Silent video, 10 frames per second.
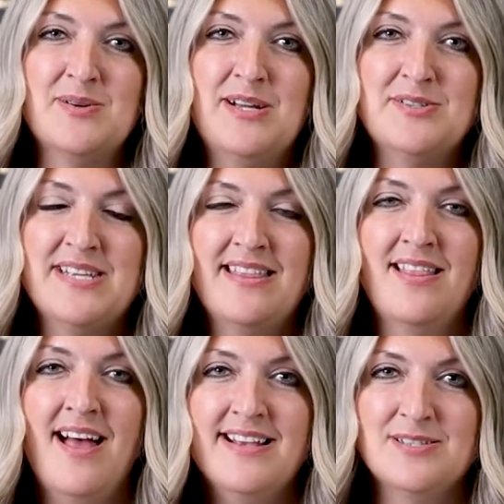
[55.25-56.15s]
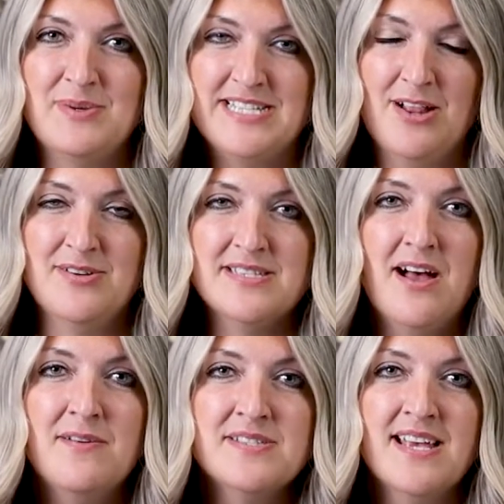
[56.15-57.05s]
to understand the lies that we tell
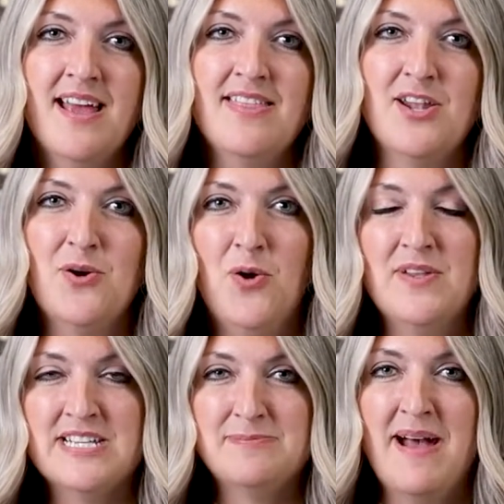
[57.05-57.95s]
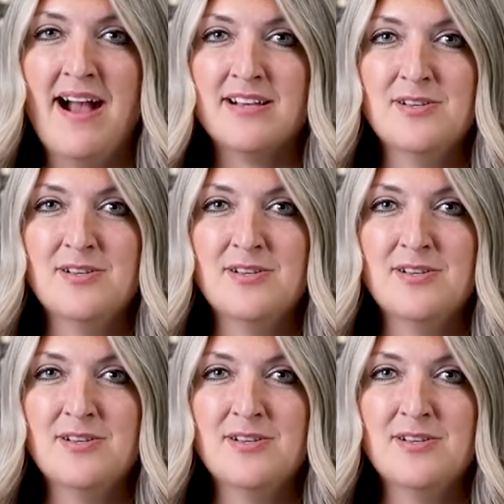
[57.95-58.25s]
ourselves that are holding us back.